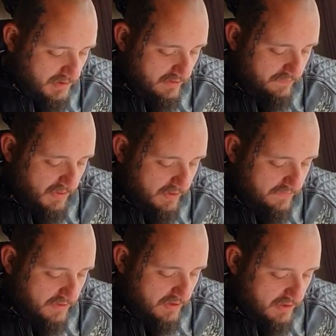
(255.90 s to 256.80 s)
they've both
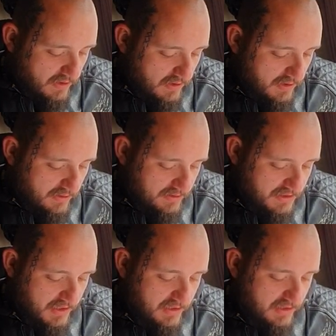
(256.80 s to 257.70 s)
got a
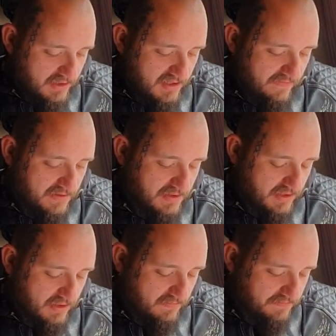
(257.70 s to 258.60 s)
19 and a
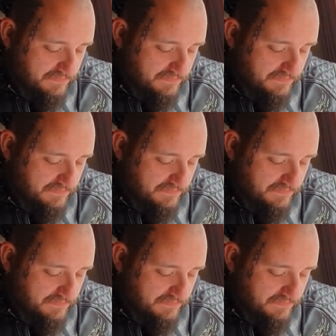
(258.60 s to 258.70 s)
17.